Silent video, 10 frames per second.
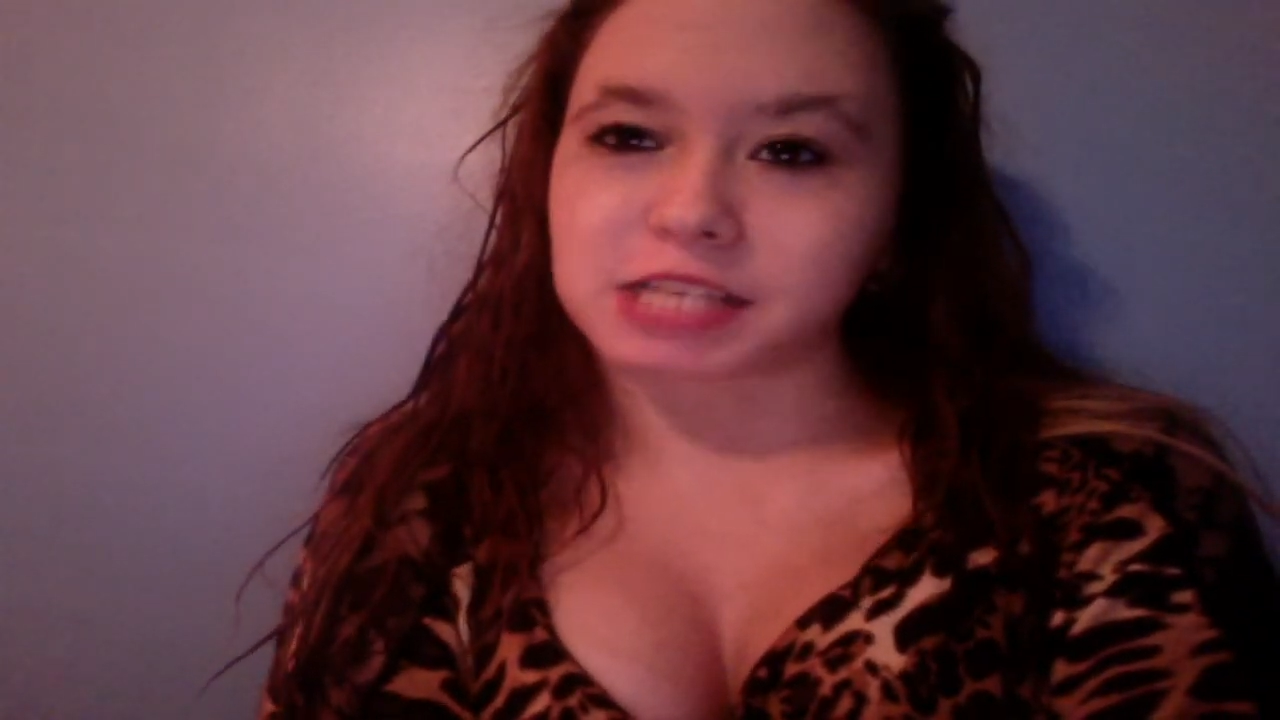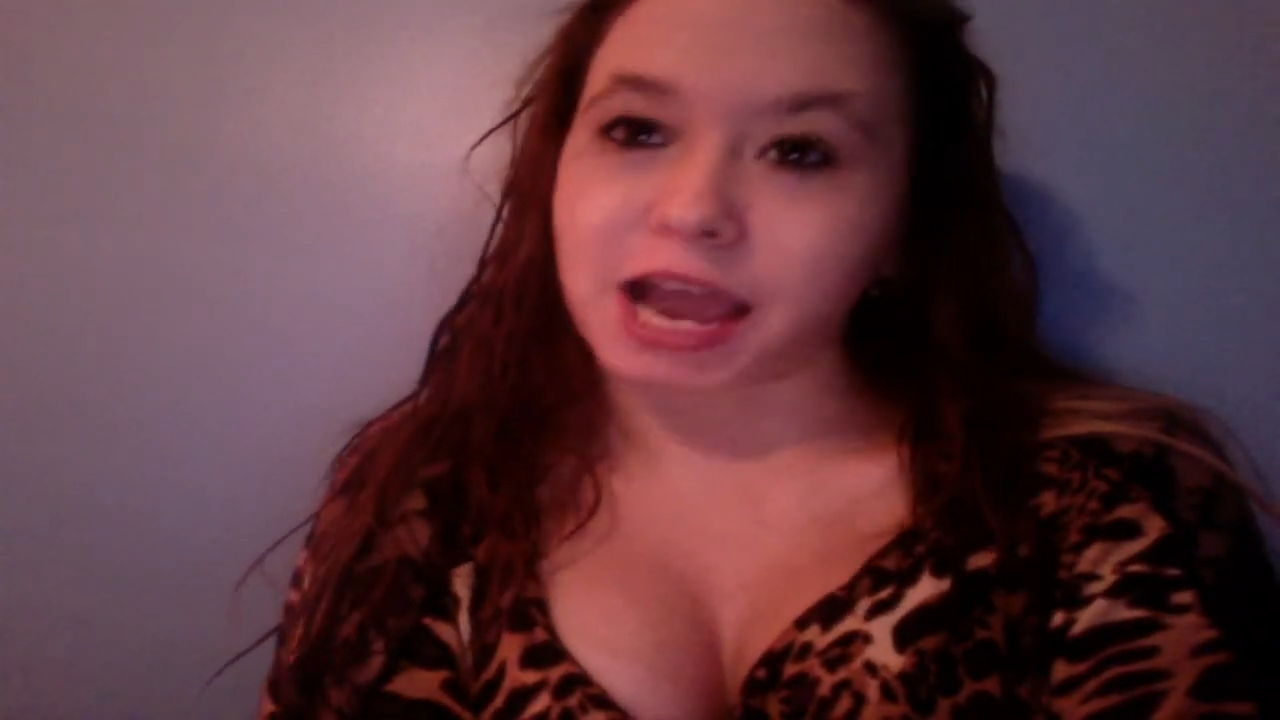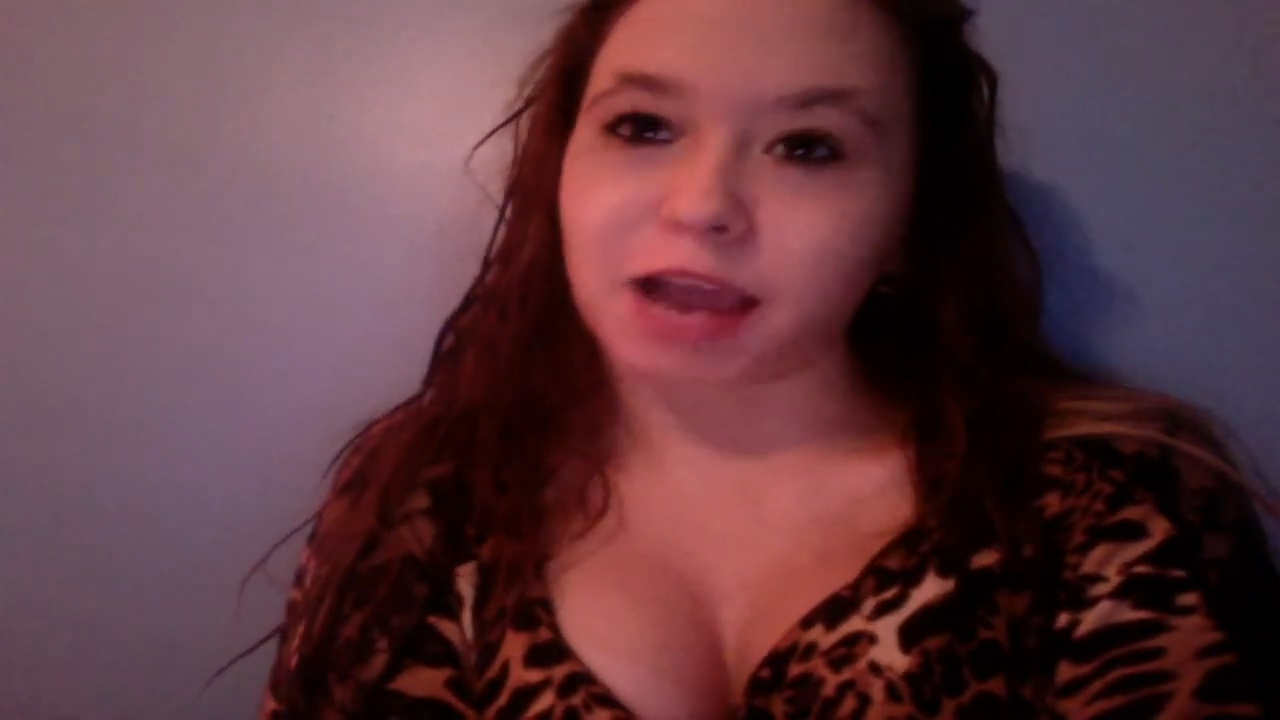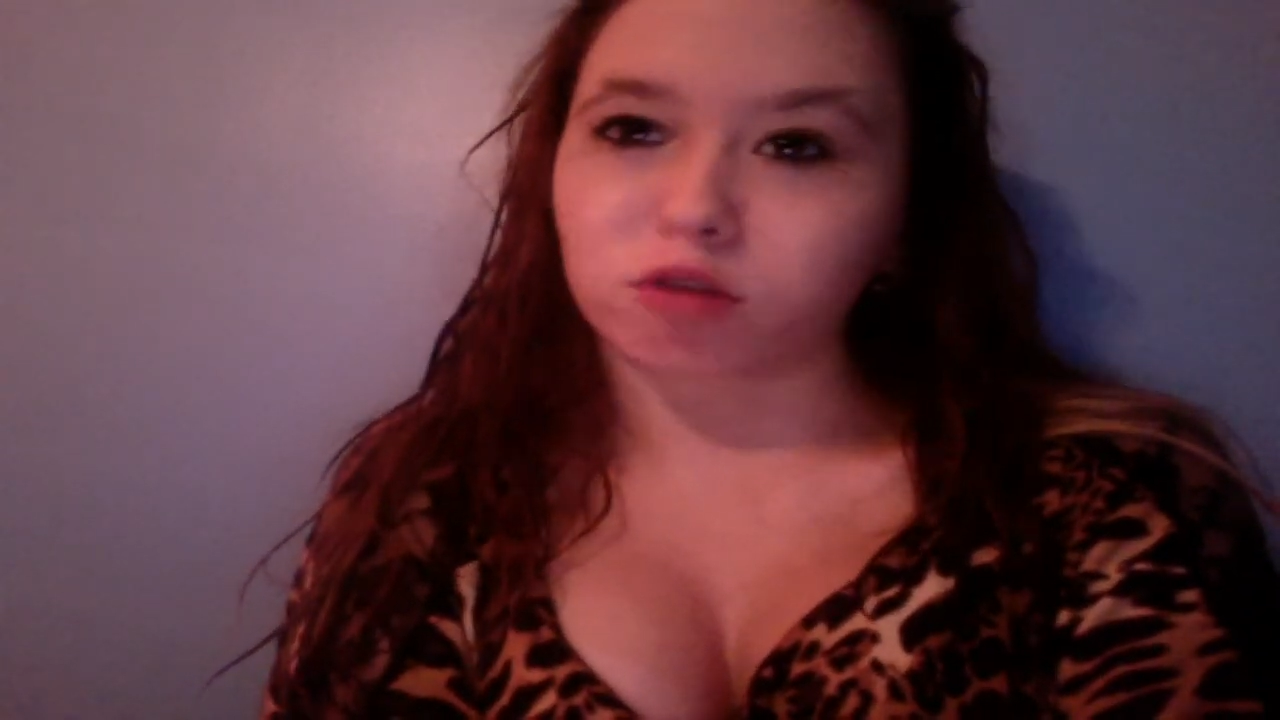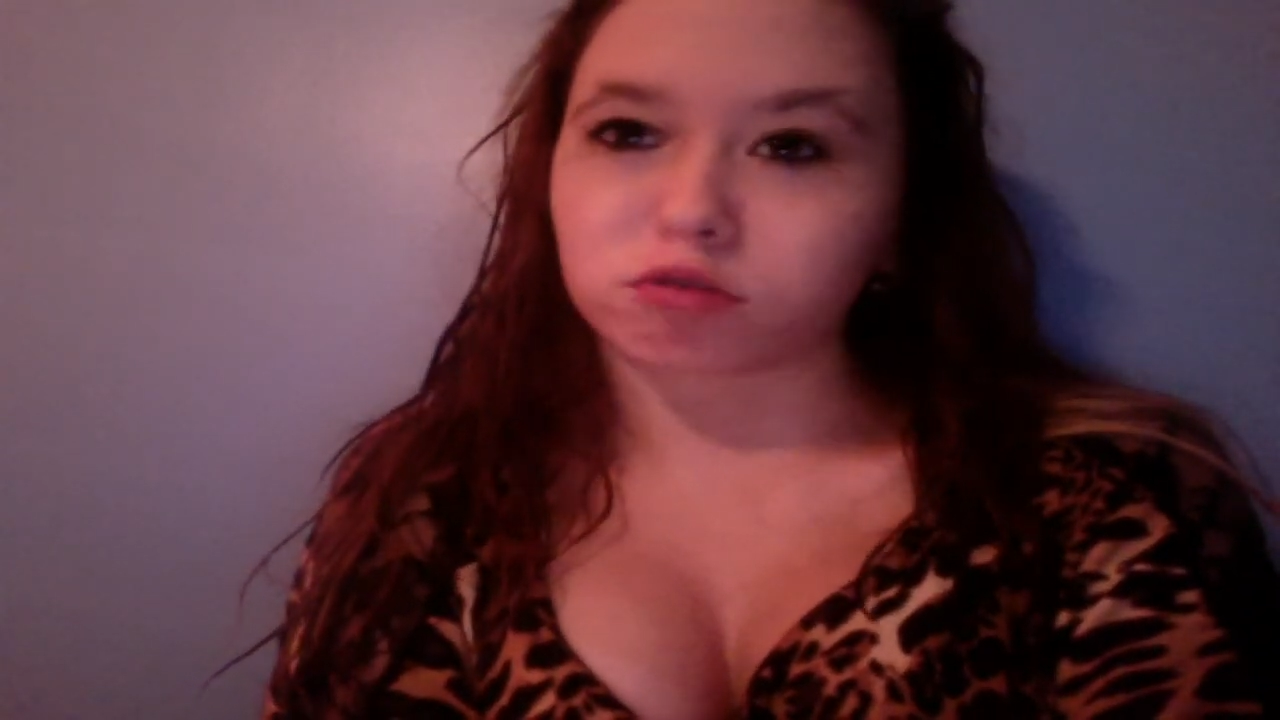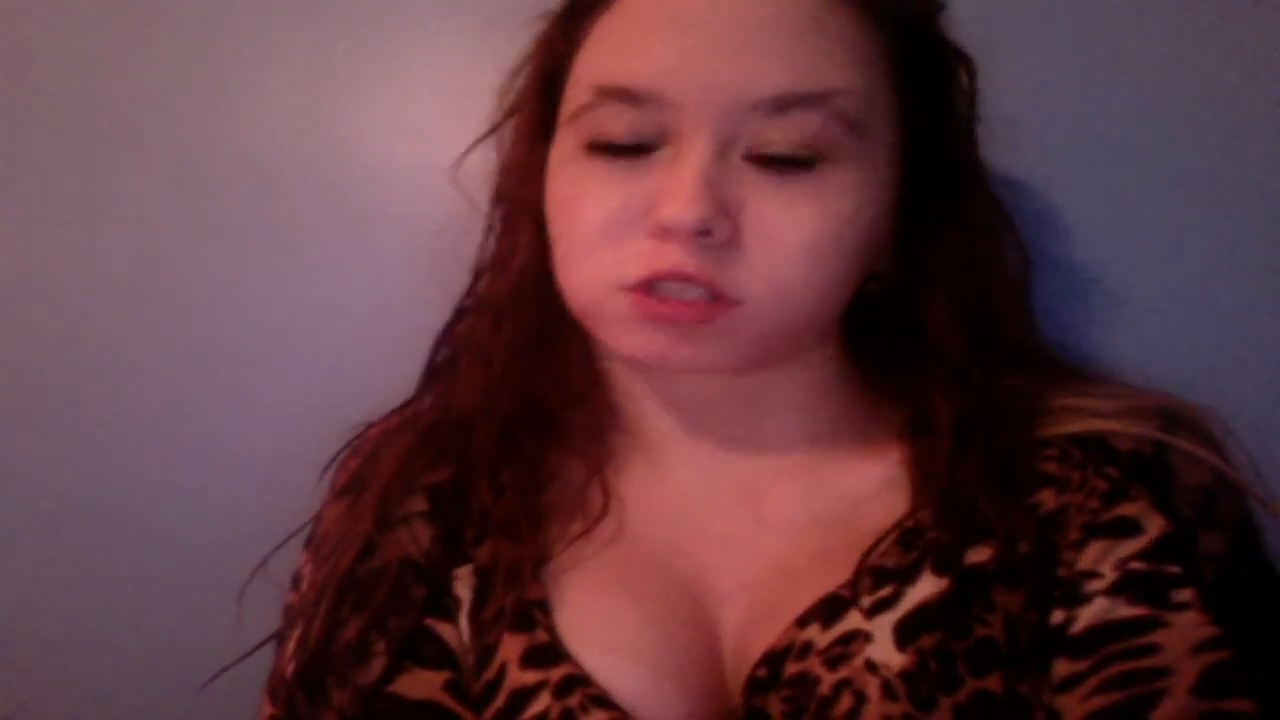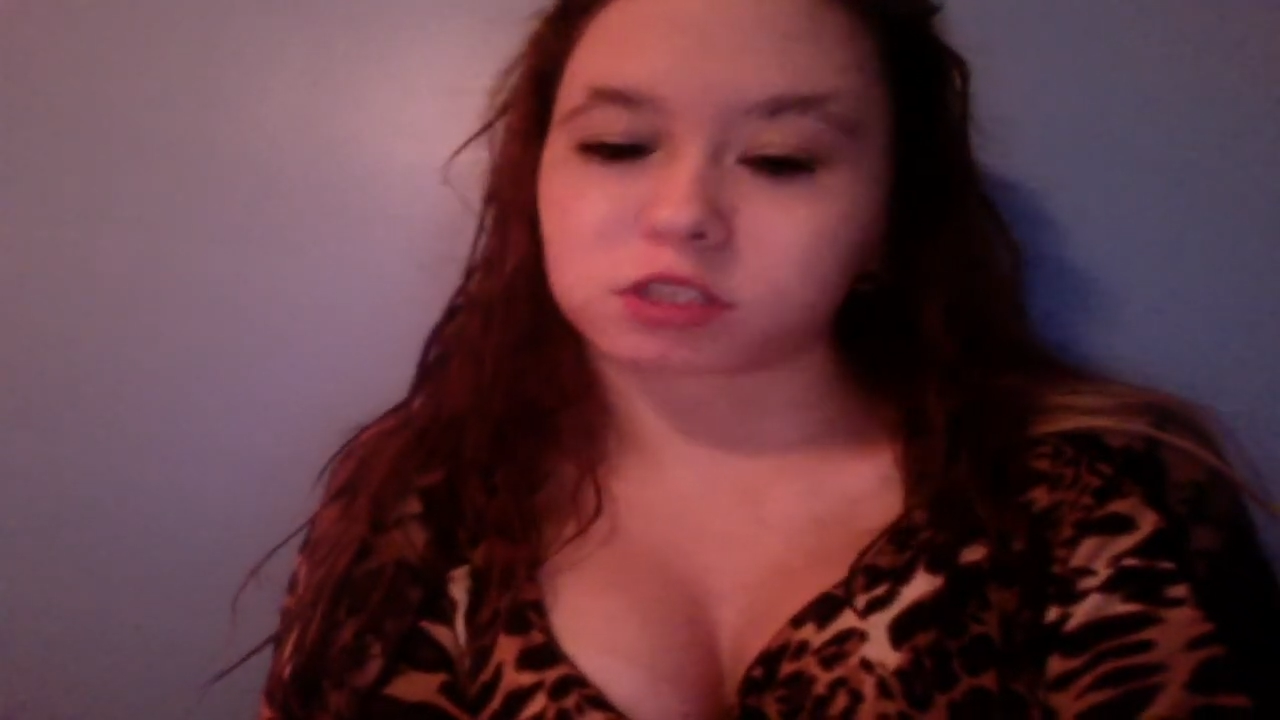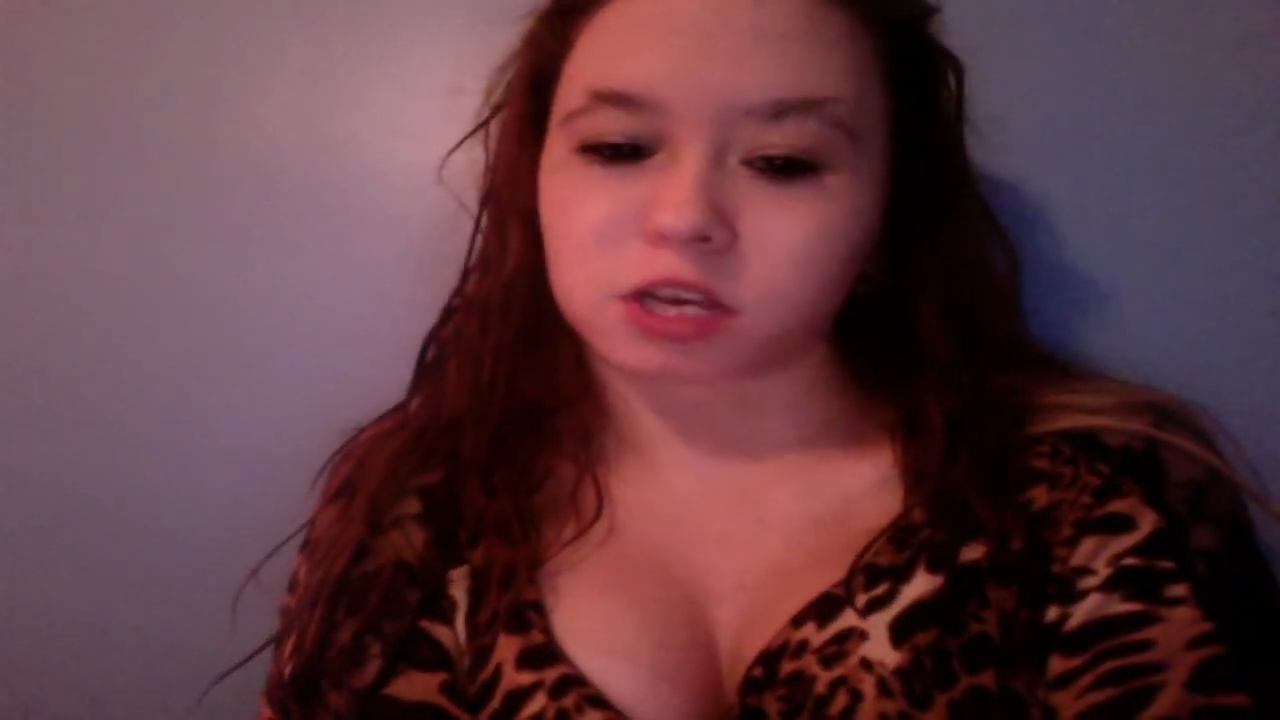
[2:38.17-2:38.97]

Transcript: house